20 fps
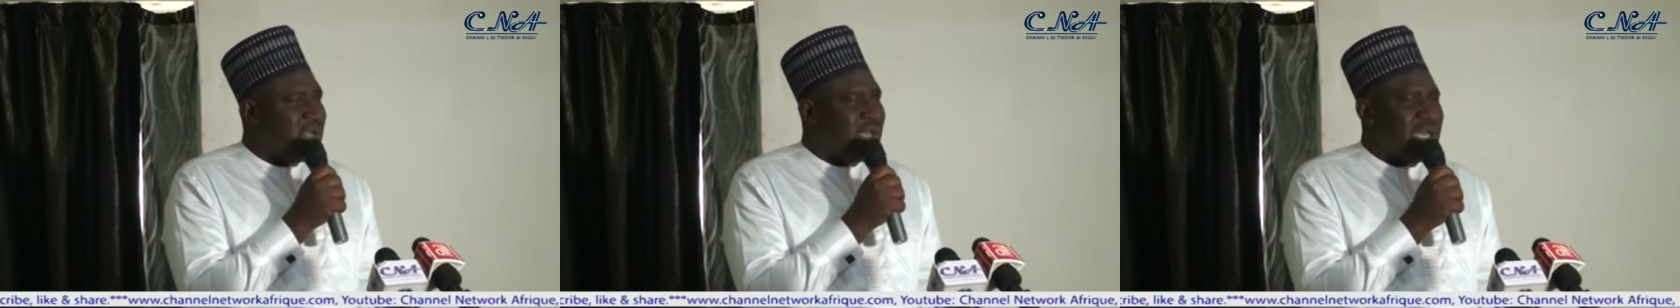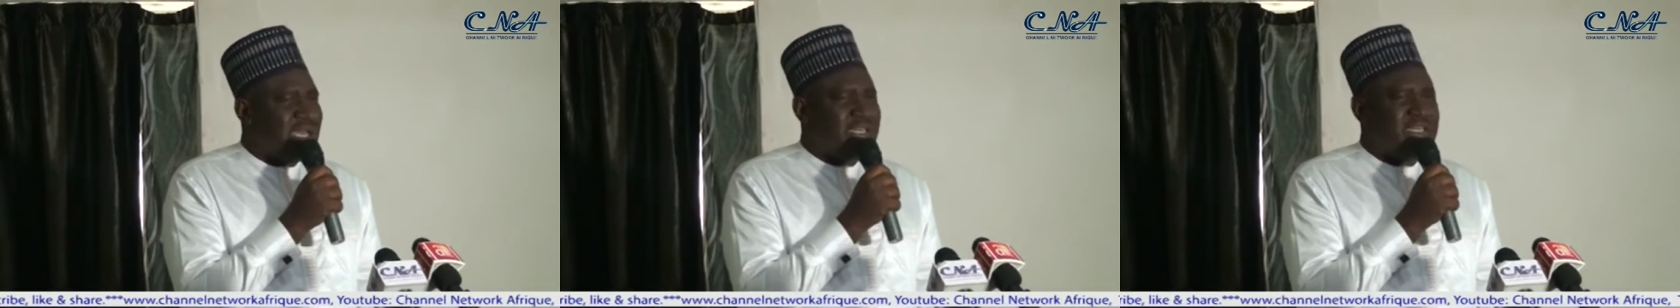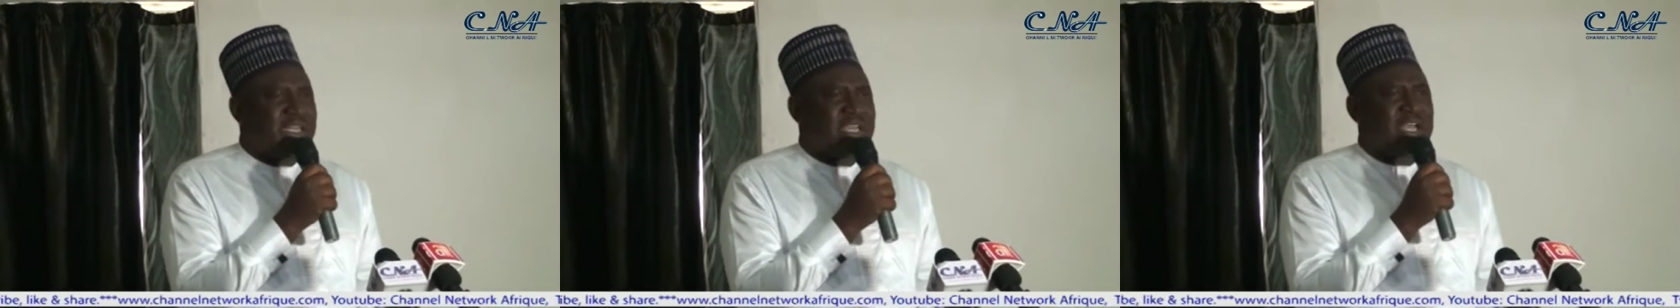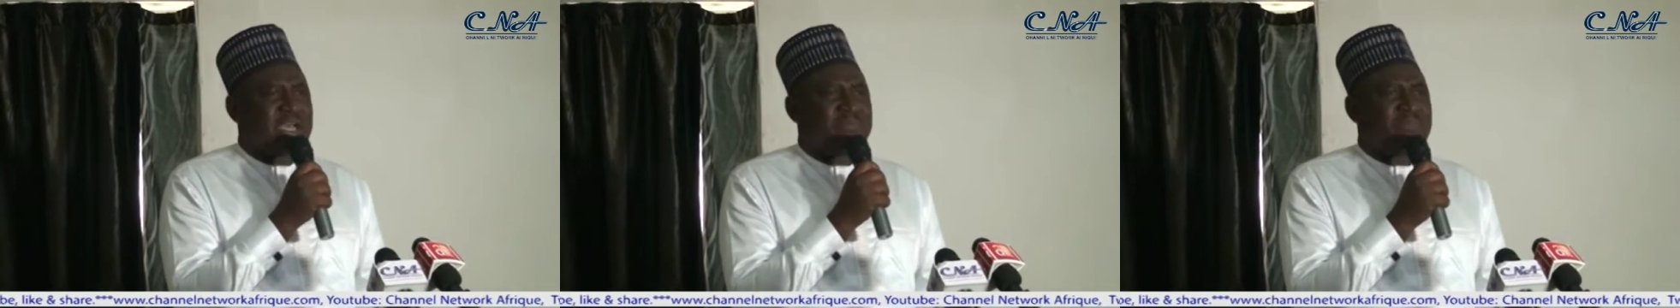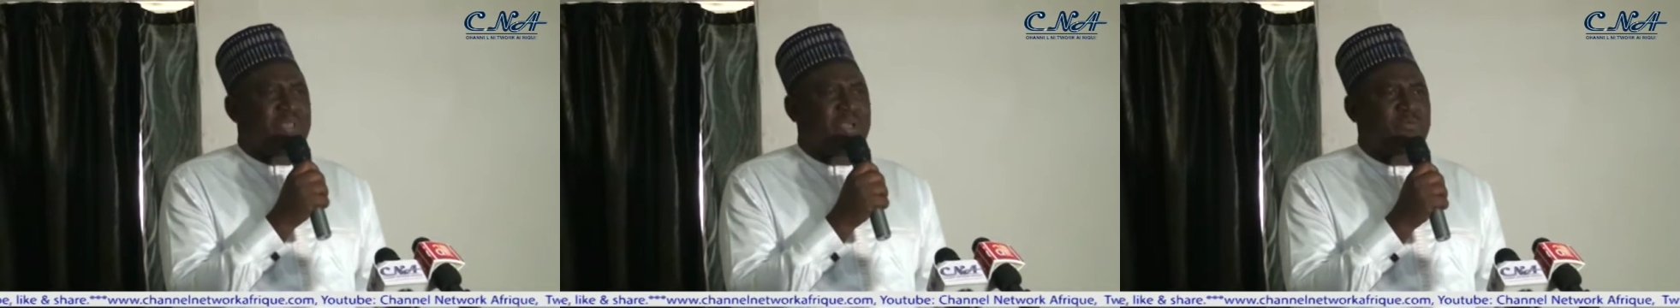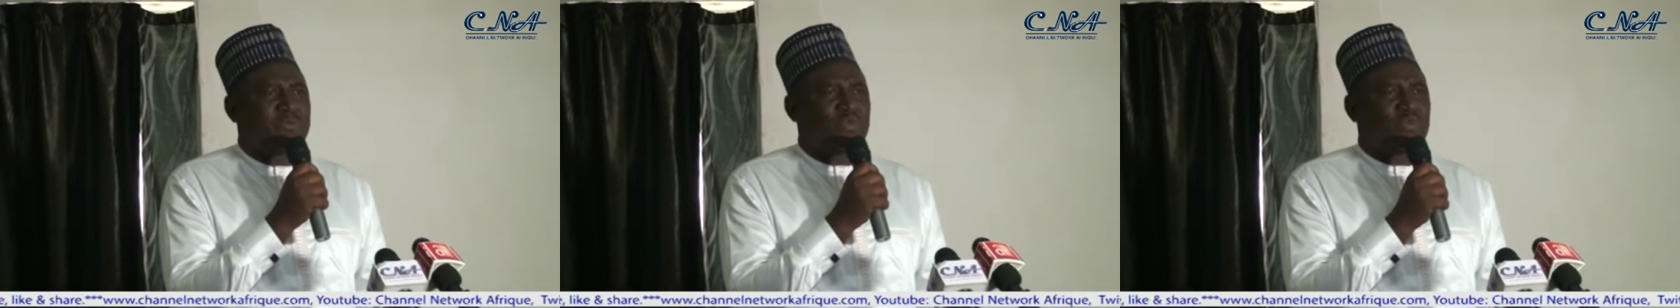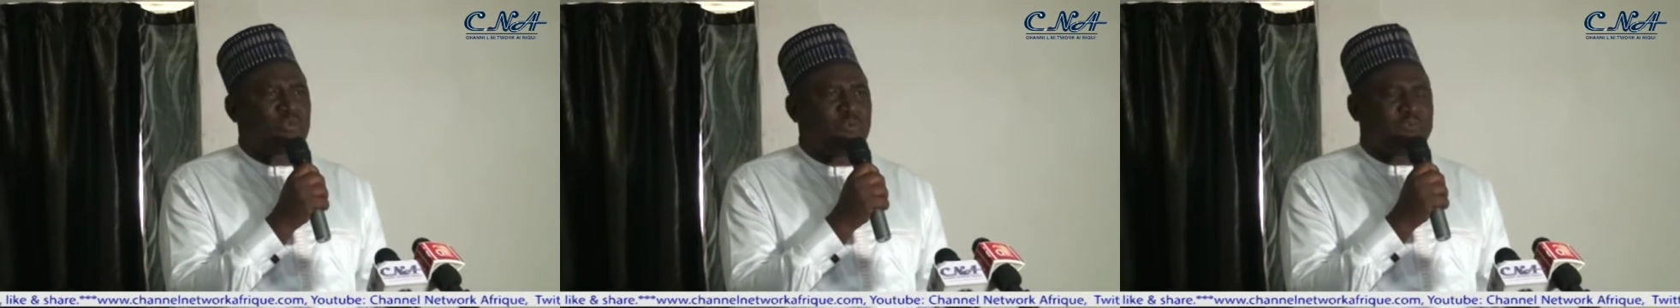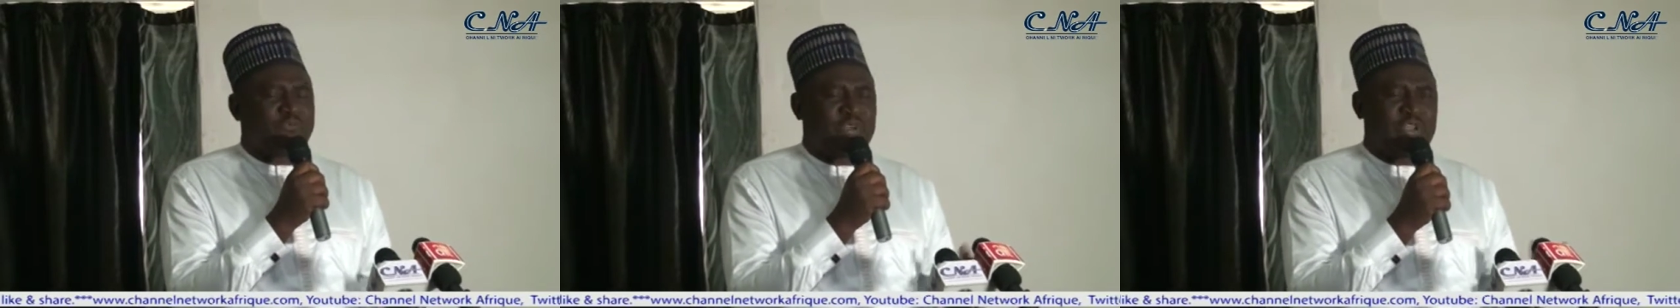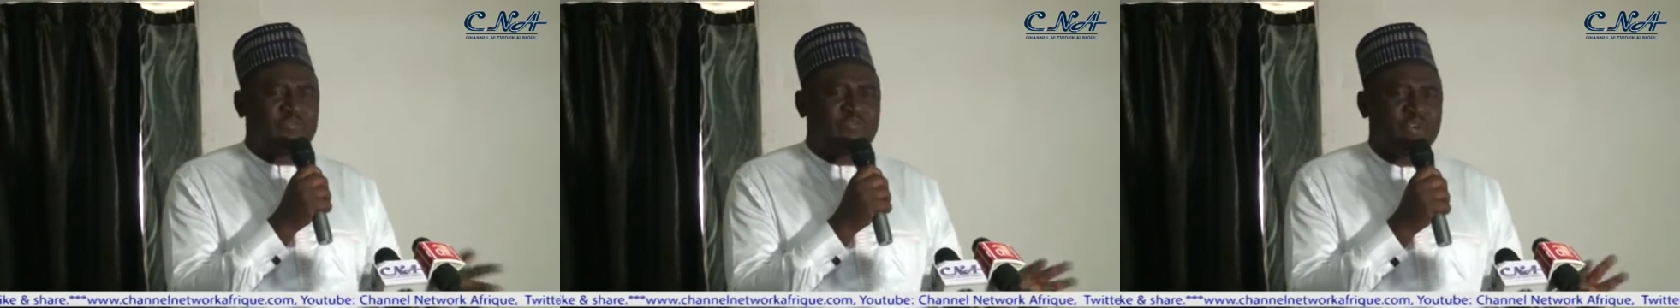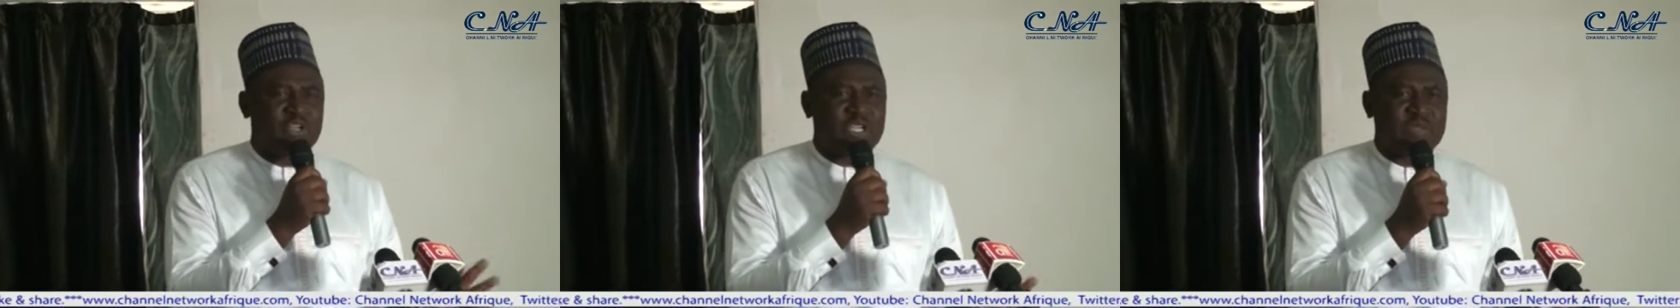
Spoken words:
and they can be able to fend for